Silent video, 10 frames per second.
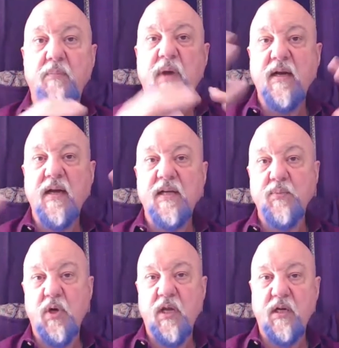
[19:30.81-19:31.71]
My God's
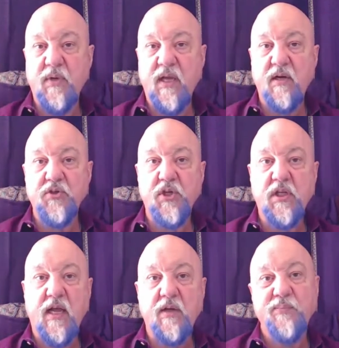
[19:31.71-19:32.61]
more like a big energy
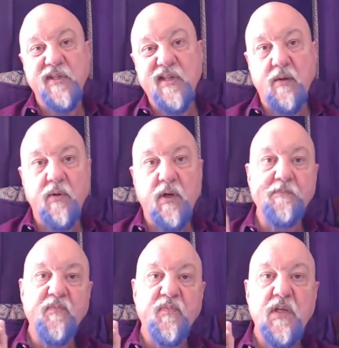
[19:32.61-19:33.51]
cloud. But, yeah, well,
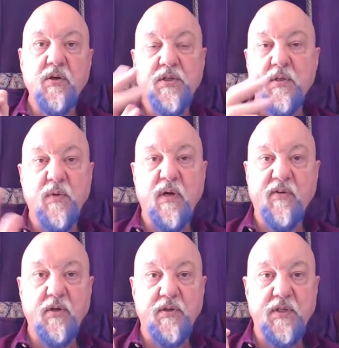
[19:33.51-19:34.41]
yours is whatever
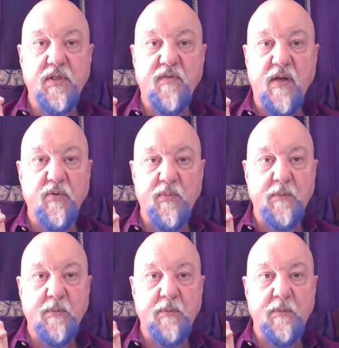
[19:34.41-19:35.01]
yours is, fine with me.